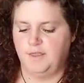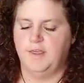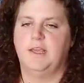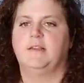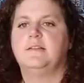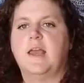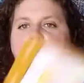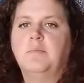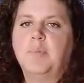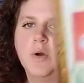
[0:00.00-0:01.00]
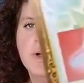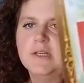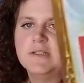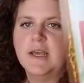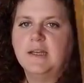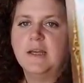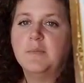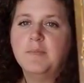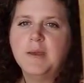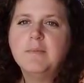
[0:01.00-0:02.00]
things and burdens and
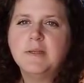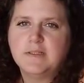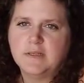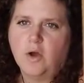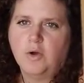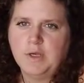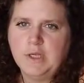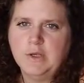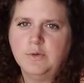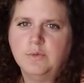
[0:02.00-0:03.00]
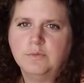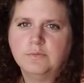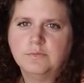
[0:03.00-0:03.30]
commitments on you